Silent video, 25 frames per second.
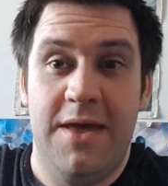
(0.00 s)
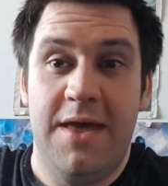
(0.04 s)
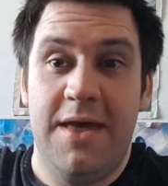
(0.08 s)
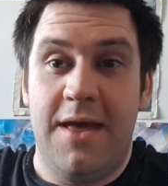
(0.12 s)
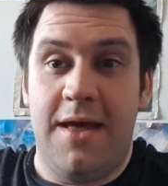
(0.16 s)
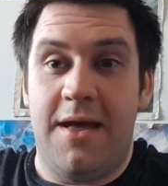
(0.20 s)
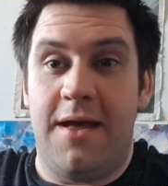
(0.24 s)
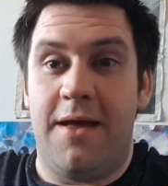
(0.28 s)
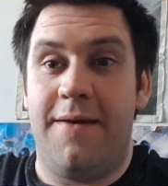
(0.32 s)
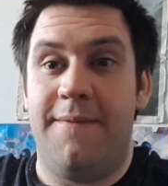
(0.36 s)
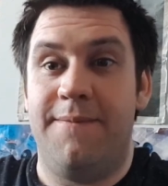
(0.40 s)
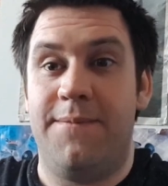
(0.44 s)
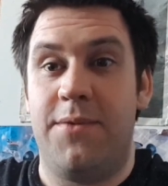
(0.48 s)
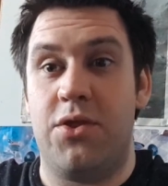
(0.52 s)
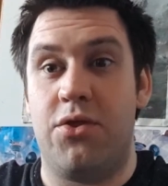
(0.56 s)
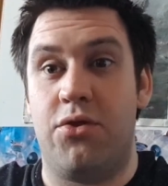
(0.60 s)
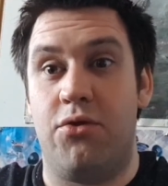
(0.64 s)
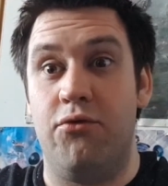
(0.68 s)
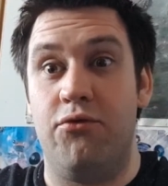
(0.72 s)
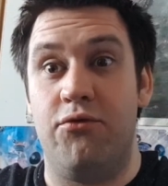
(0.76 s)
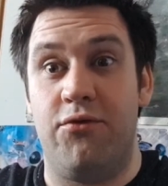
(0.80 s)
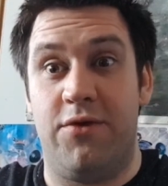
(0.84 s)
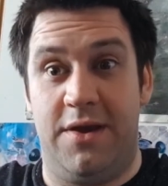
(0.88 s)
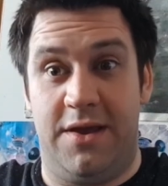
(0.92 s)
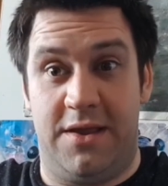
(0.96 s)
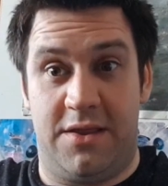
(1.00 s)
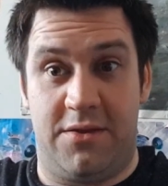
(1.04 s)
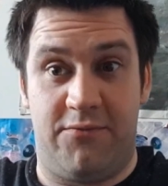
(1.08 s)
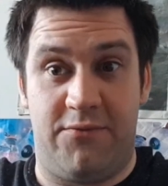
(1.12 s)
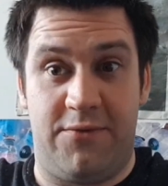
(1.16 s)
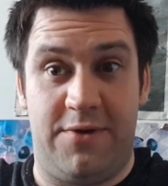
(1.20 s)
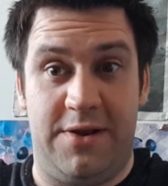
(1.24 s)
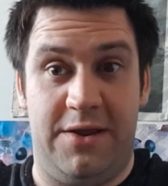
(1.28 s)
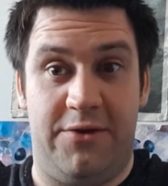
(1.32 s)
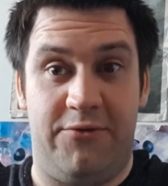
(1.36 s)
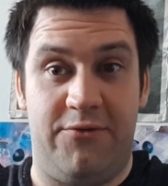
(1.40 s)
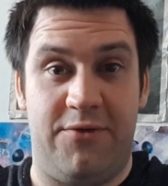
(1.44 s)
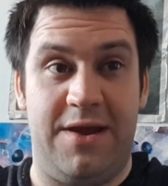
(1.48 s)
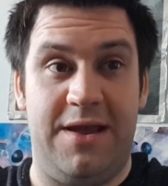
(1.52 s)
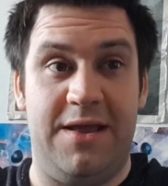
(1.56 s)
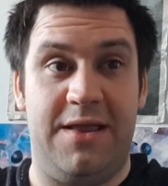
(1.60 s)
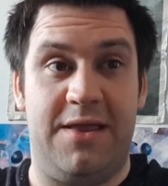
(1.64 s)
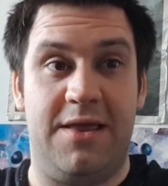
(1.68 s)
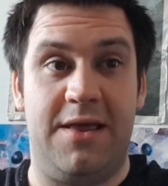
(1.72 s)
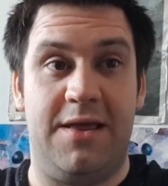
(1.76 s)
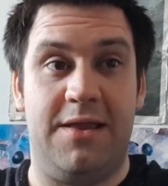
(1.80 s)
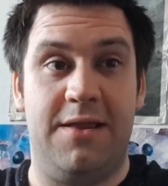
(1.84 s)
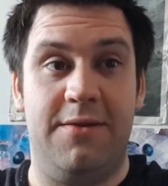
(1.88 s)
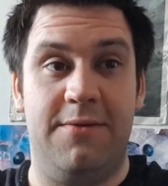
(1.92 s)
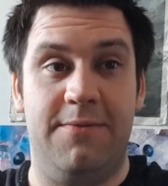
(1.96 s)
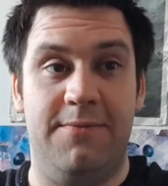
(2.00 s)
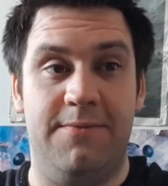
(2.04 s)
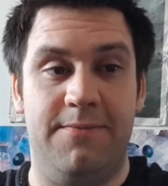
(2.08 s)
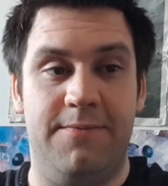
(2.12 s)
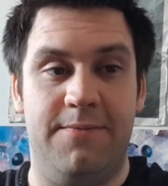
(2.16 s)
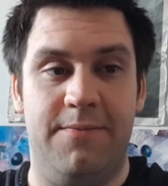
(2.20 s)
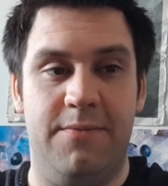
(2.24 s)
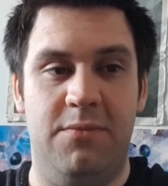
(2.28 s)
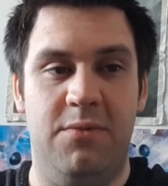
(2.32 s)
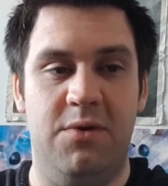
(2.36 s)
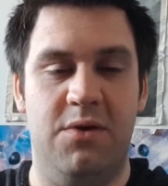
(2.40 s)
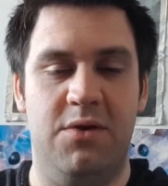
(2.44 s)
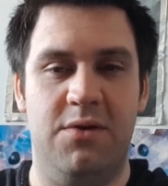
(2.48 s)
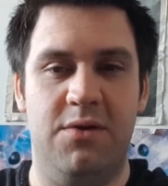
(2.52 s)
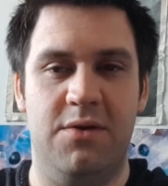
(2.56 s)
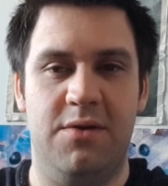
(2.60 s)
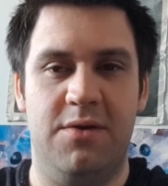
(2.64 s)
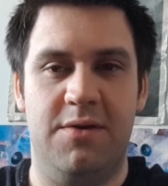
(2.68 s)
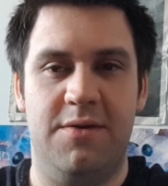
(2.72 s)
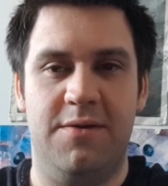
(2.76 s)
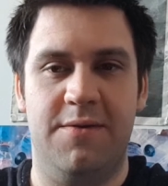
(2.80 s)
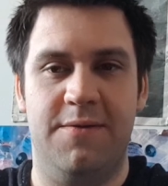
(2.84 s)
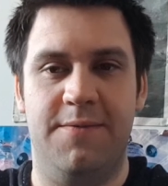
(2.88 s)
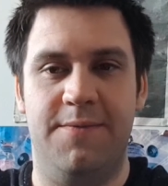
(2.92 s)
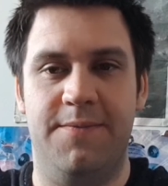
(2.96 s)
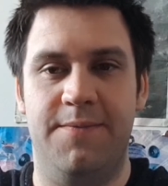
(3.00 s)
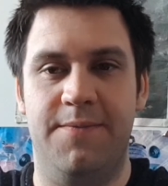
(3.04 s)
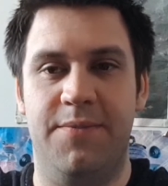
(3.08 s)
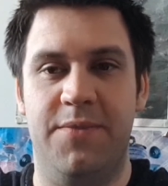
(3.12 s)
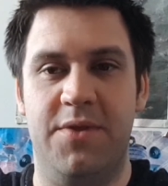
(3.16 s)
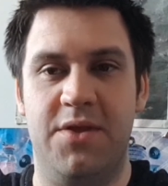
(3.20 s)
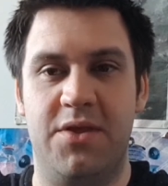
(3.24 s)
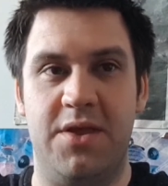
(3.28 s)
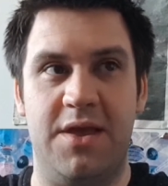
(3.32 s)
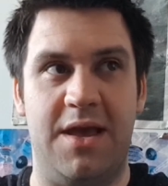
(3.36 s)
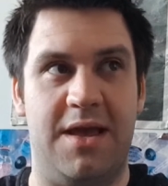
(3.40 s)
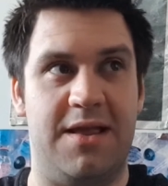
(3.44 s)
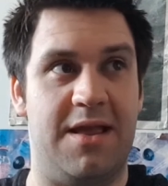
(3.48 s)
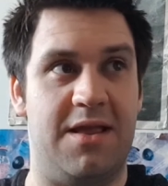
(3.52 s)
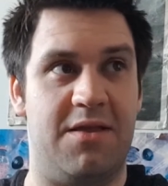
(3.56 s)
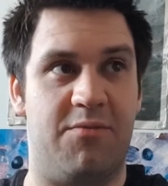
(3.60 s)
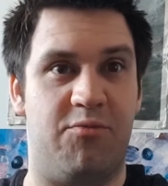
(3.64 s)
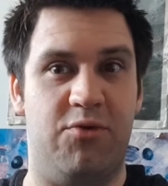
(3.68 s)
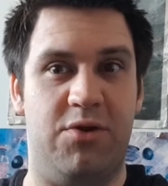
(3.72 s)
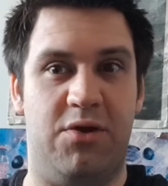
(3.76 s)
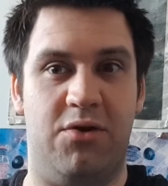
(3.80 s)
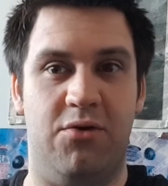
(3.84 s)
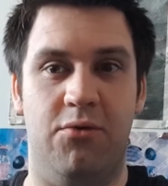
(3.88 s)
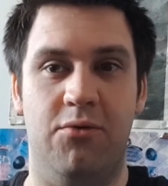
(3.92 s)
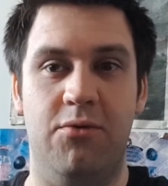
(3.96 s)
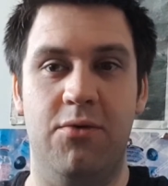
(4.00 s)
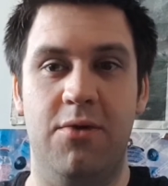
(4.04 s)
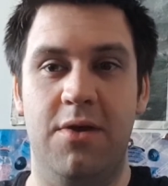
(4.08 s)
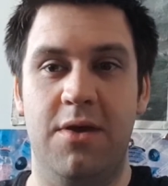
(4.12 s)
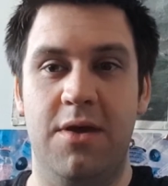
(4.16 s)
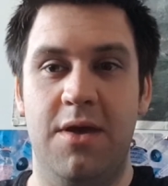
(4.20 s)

The story is really great, and so yeah, that's pretty cool.